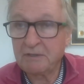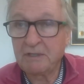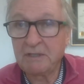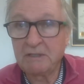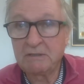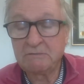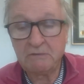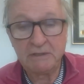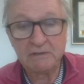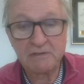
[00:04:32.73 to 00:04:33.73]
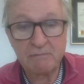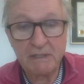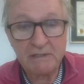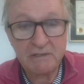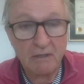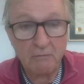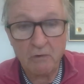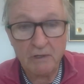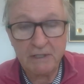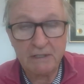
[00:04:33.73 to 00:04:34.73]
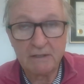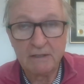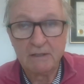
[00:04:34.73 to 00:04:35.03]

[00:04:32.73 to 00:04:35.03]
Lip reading: When does the money start rolling in?